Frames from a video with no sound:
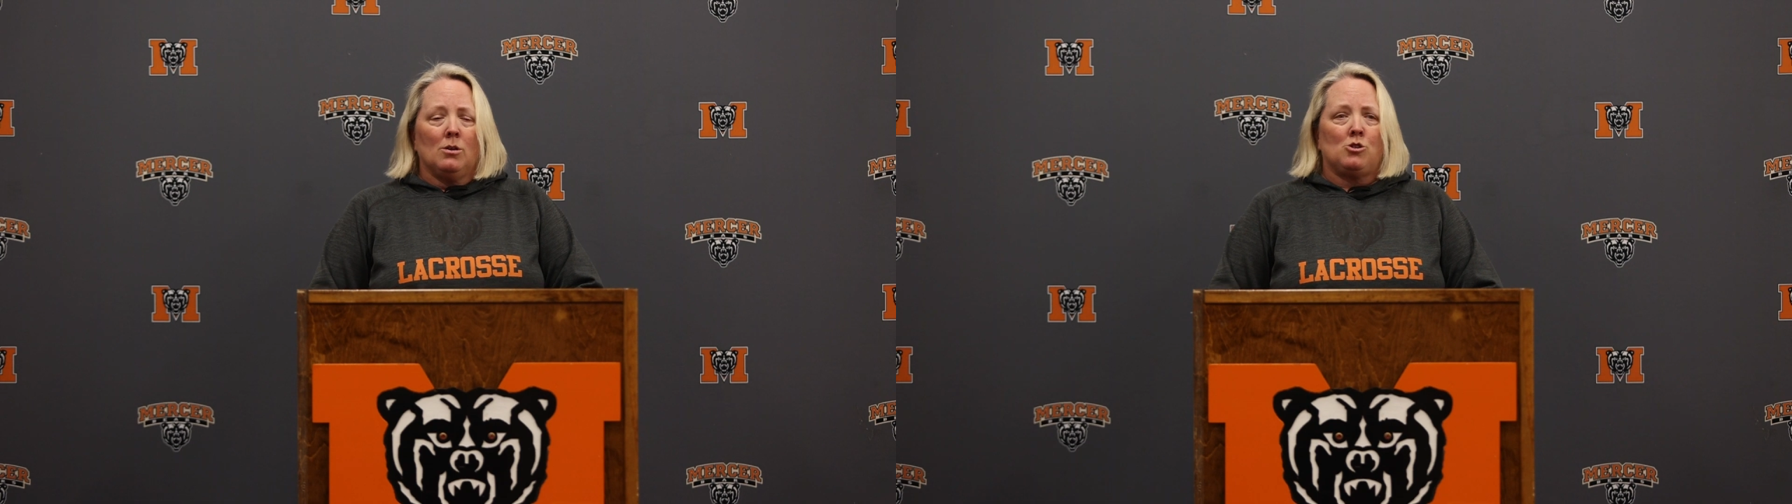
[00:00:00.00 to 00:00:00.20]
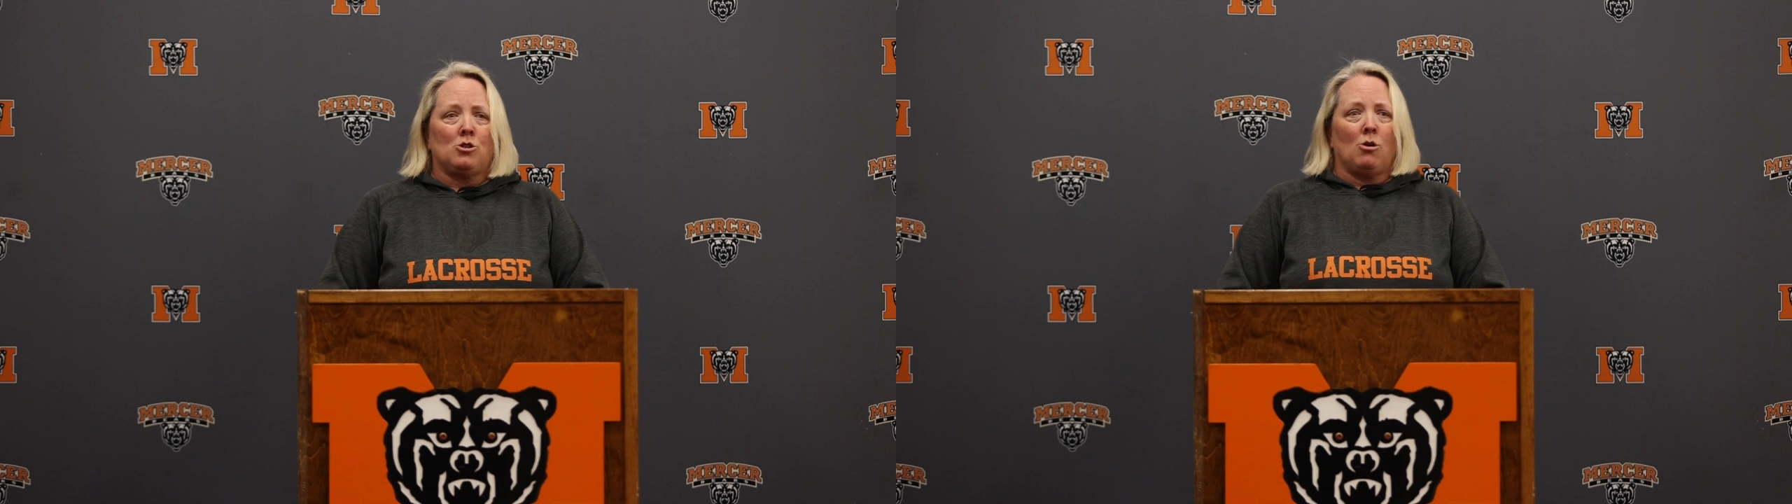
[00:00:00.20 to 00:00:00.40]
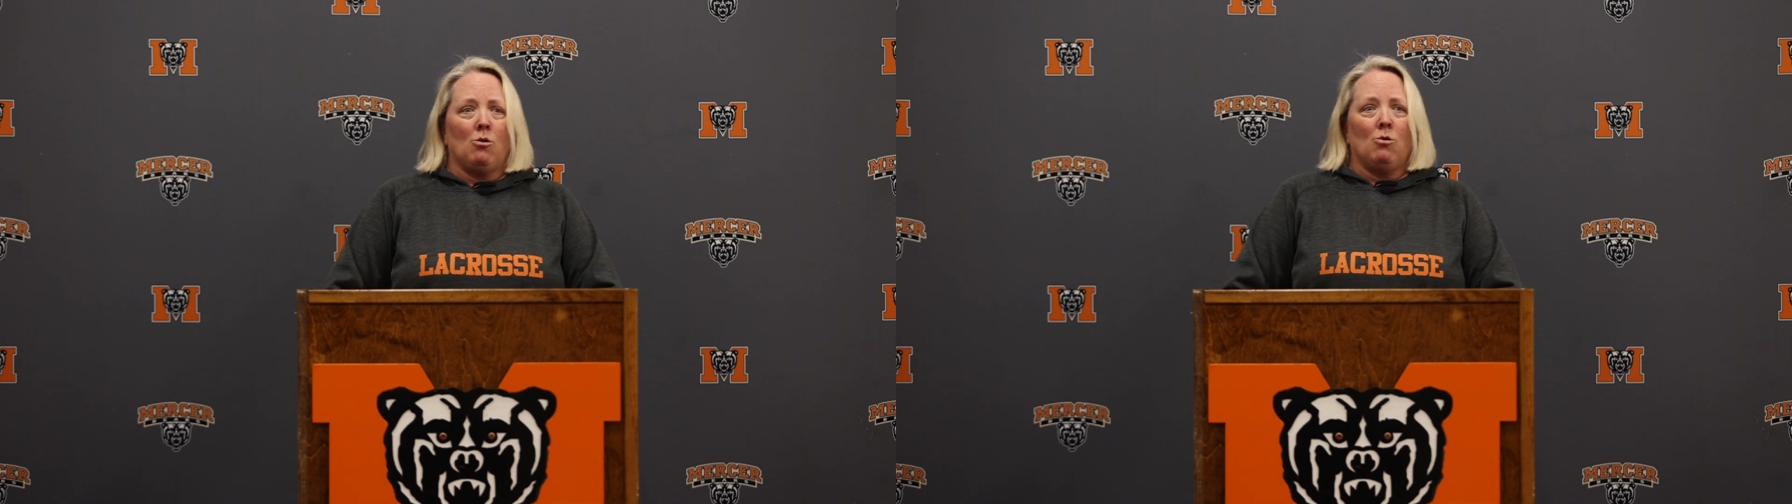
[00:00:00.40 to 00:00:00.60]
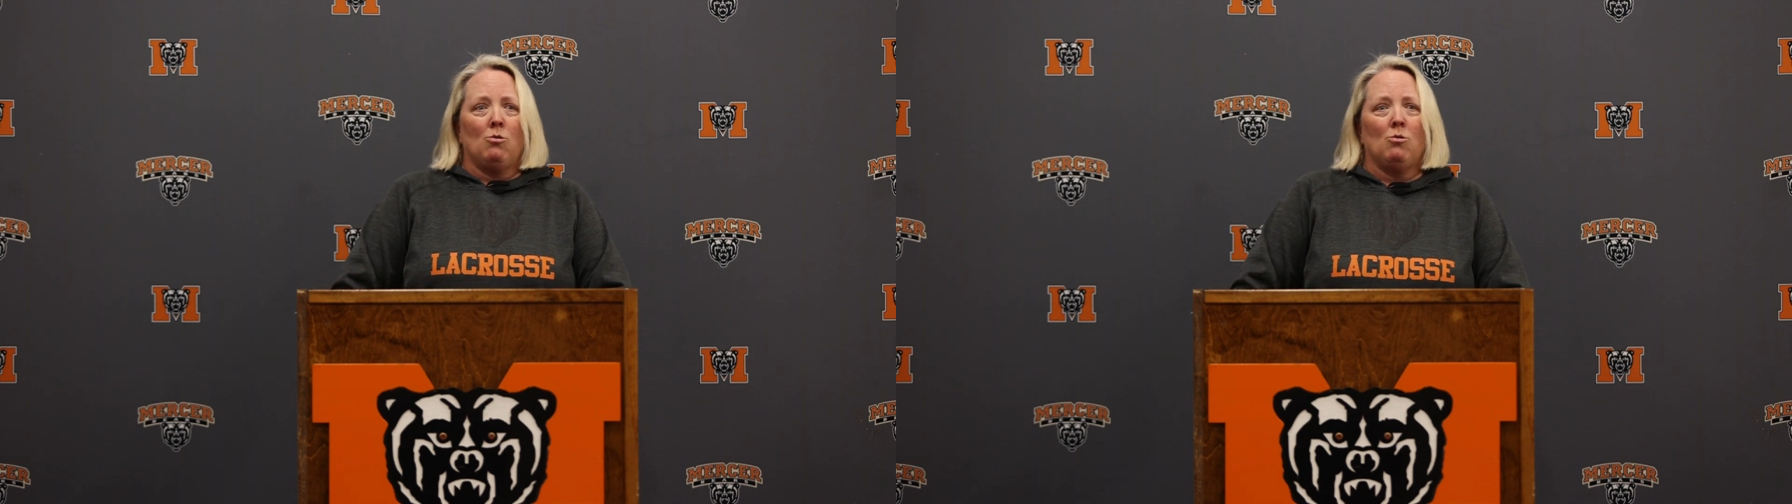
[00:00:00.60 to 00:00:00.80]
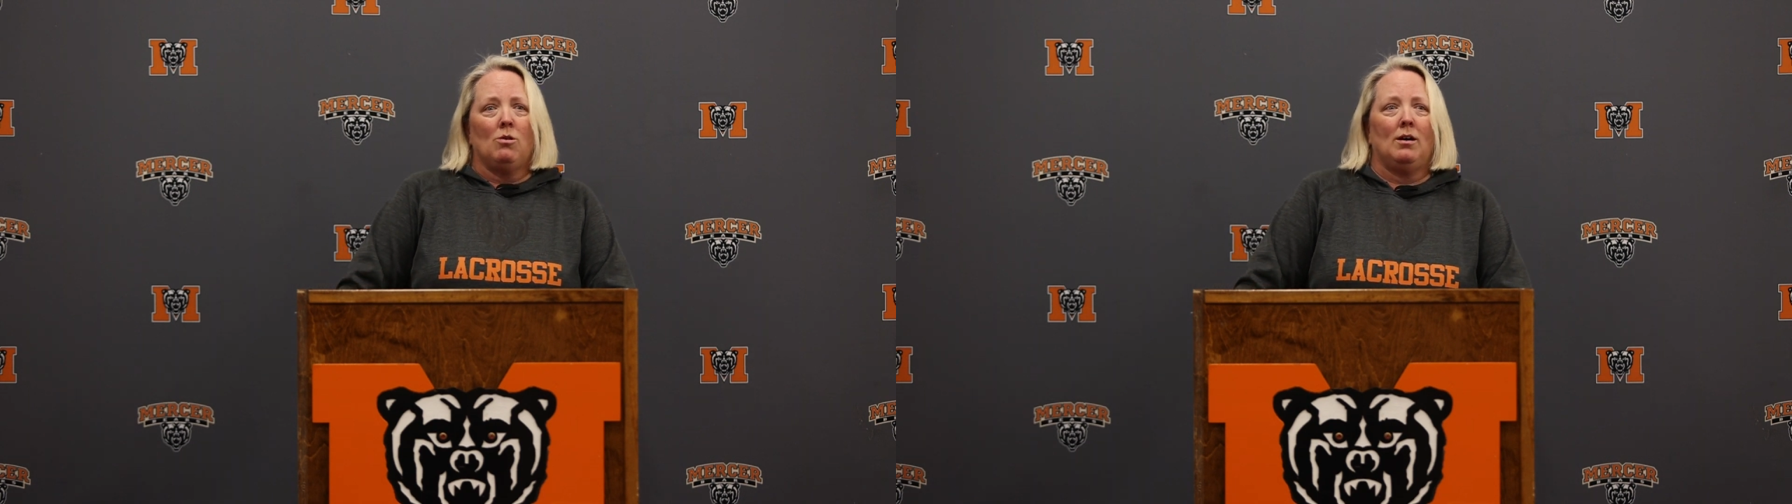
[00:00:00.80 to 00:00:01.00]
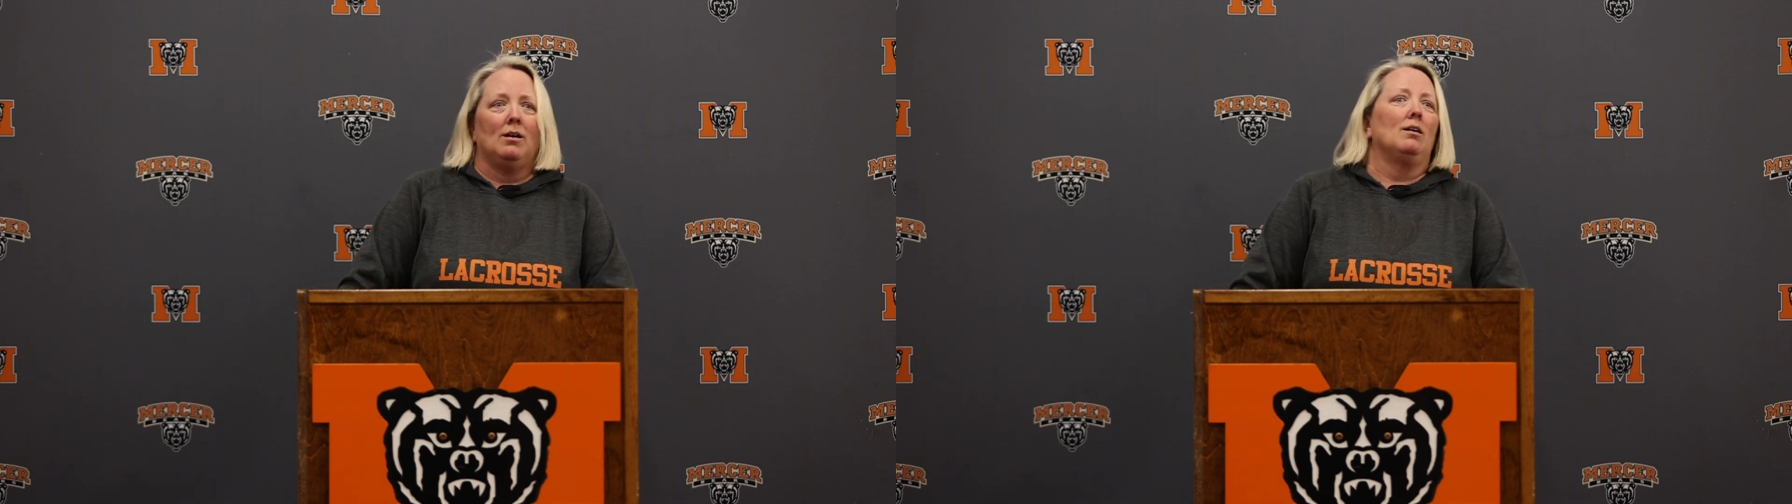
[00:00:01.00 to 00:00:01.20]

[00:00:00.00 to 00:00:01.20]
So